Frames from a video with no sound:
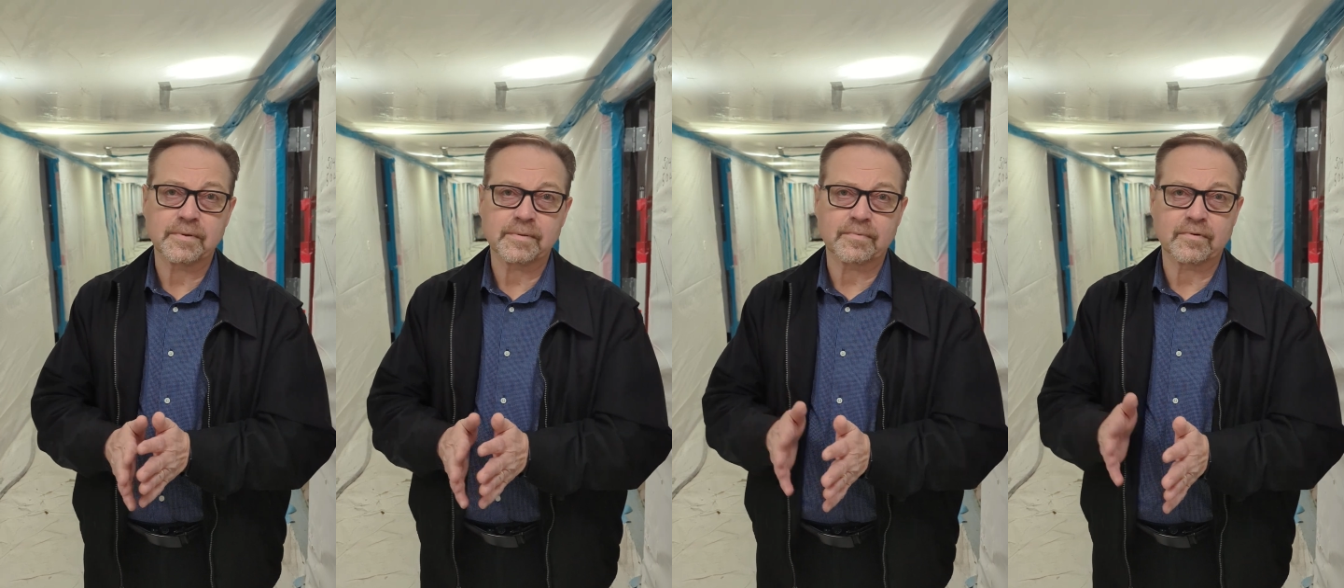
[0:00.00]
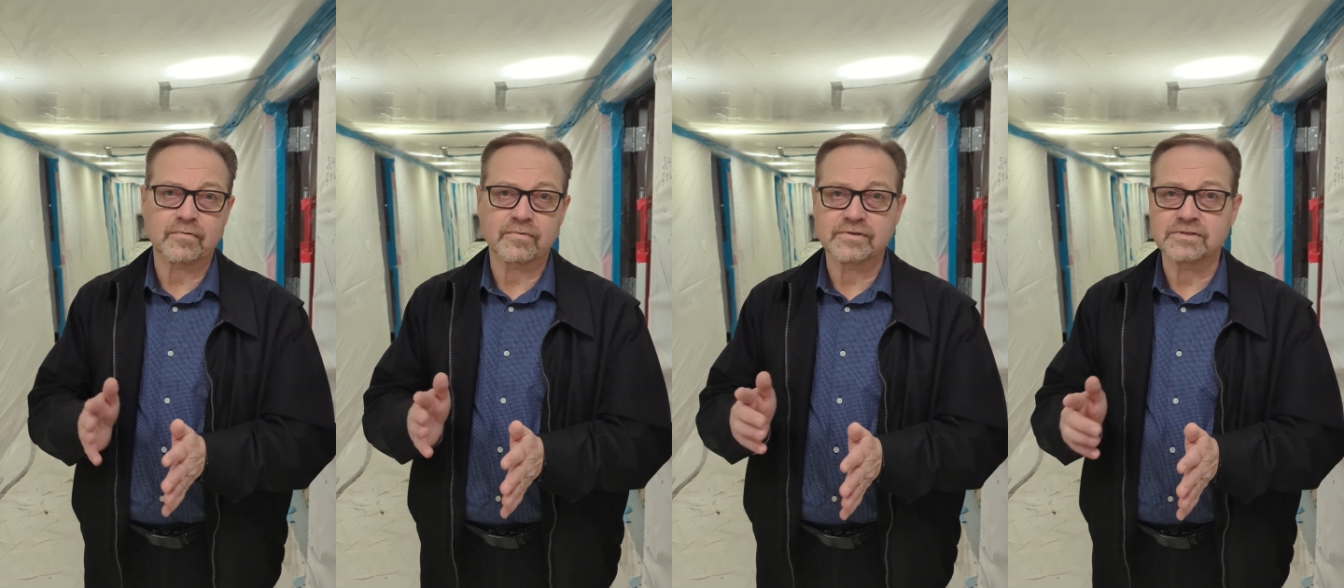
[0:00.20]

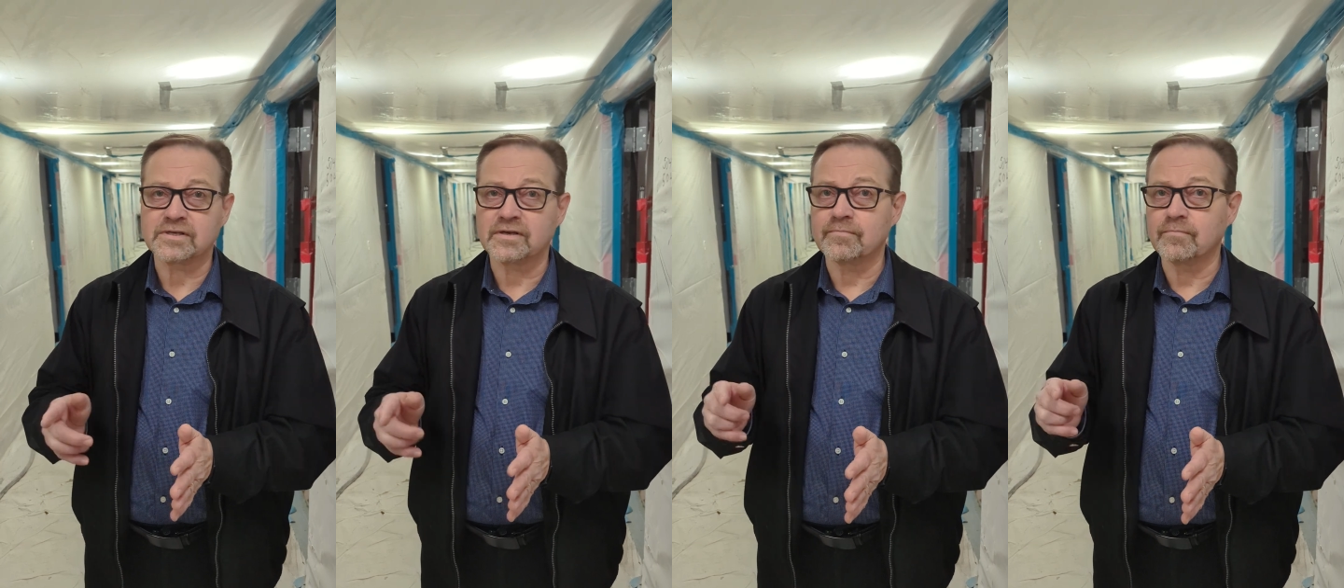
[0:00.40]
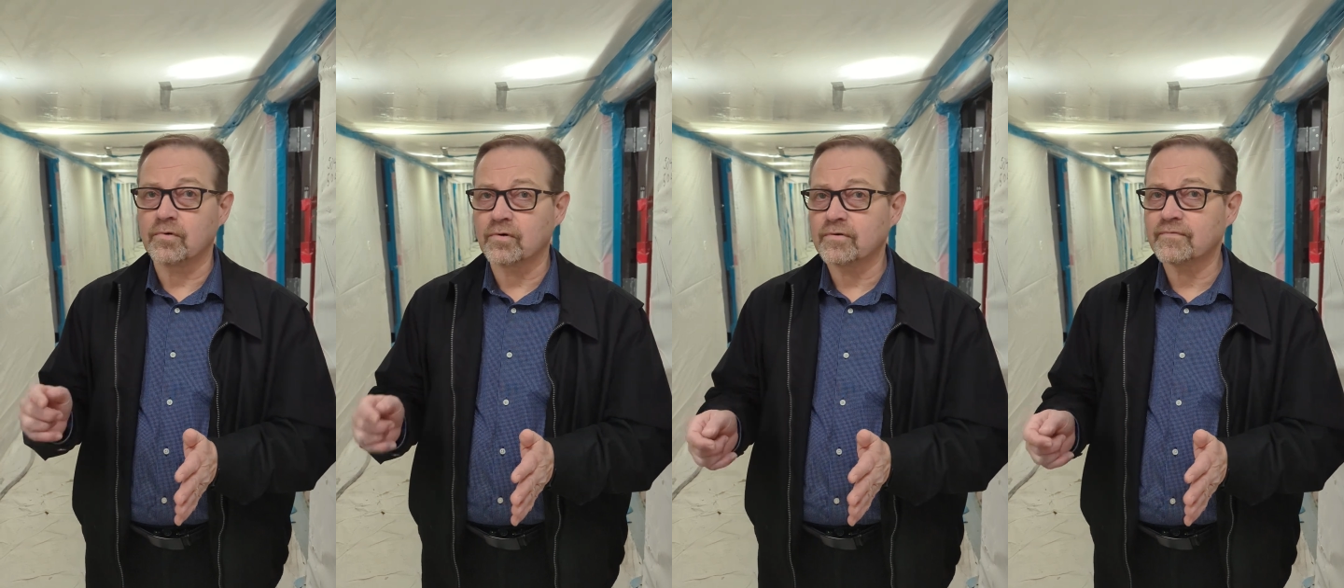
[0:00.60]
People
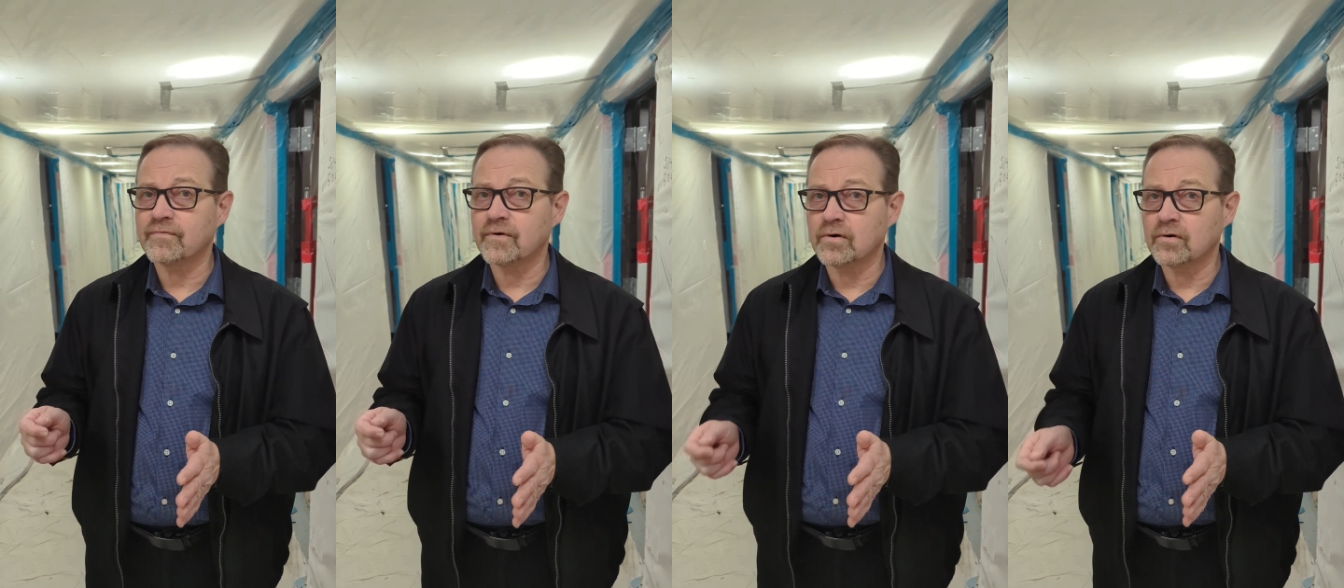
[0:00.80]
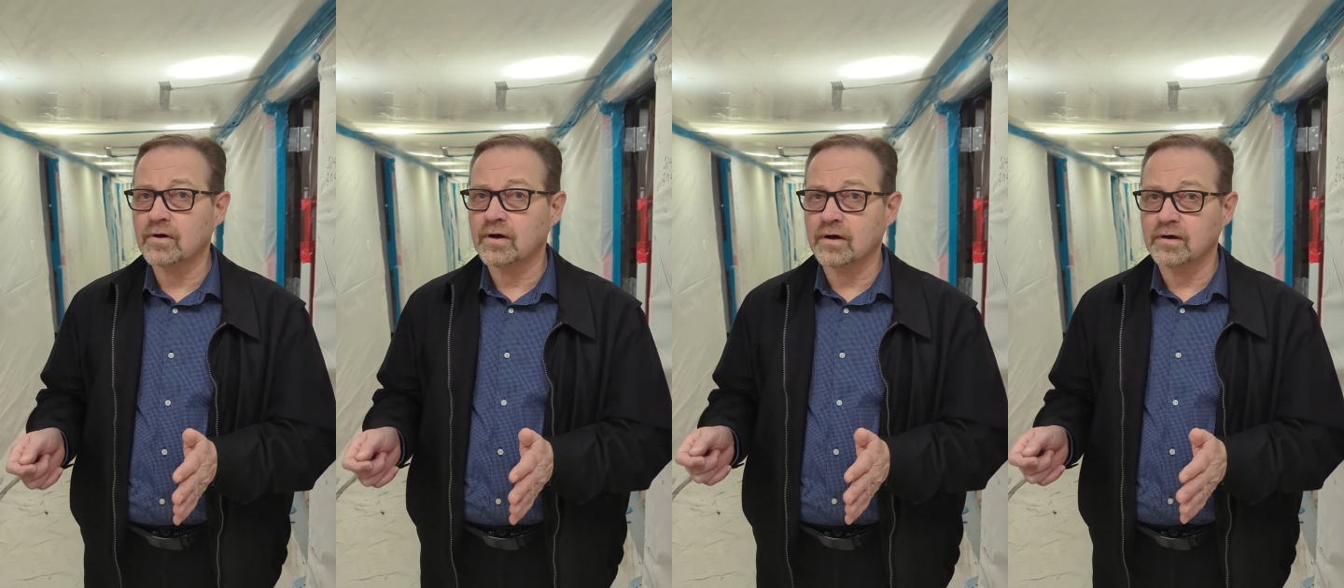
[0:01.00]
receive more
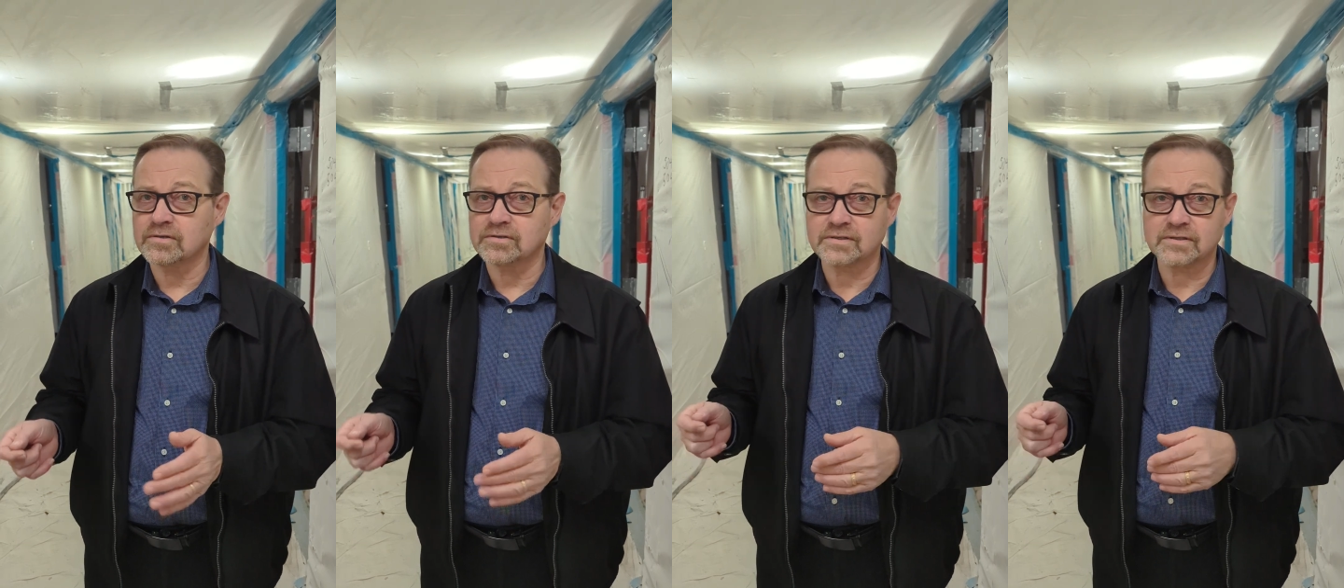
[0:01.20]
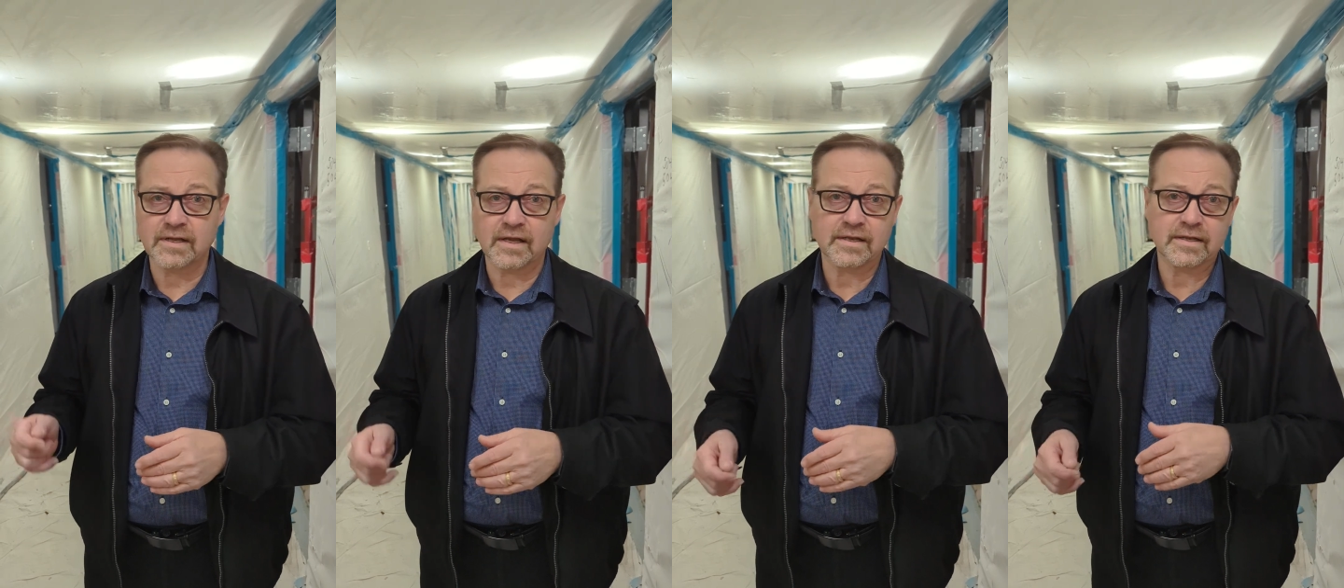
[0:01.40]
phone
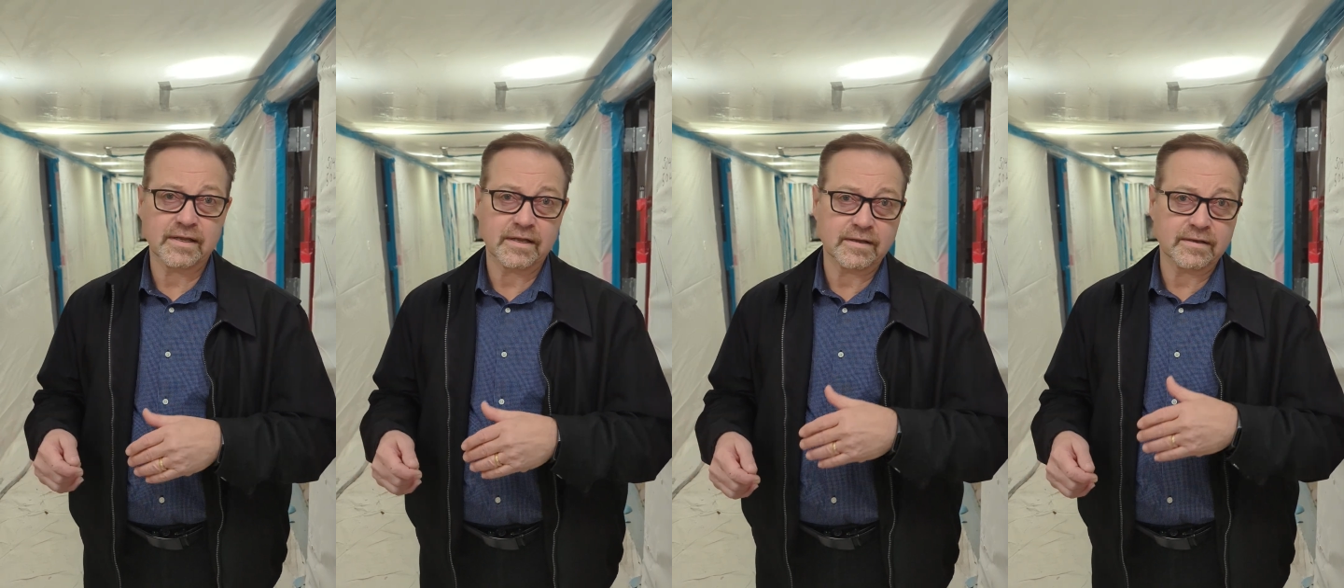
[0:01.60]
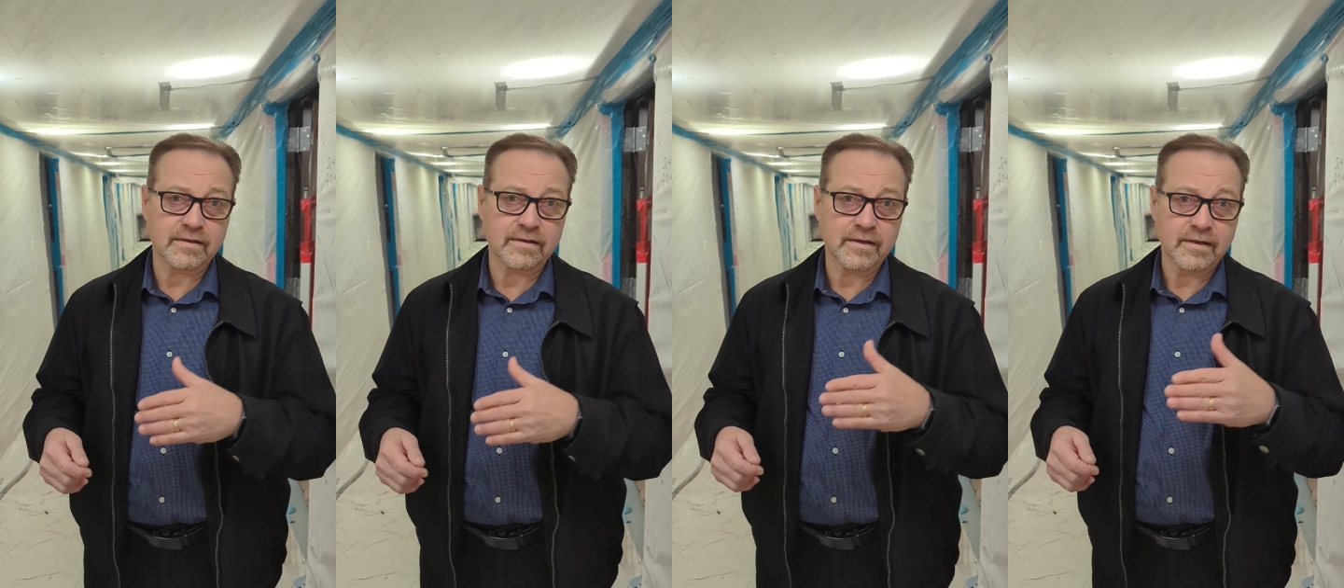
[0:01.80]
calls than they
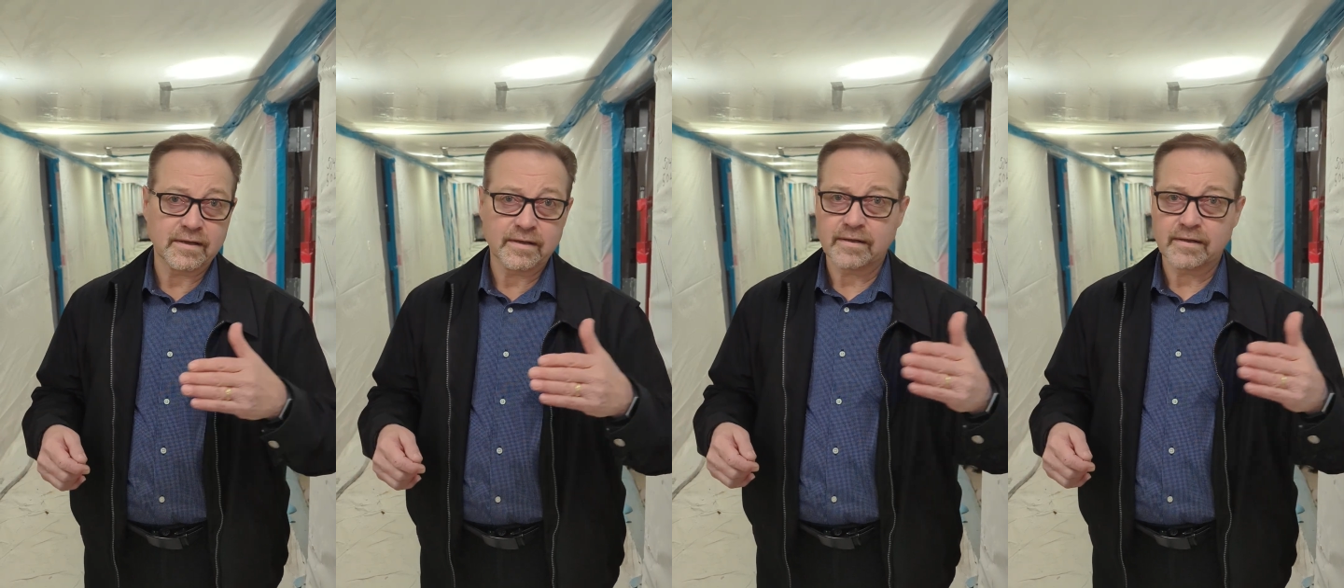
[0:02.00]
did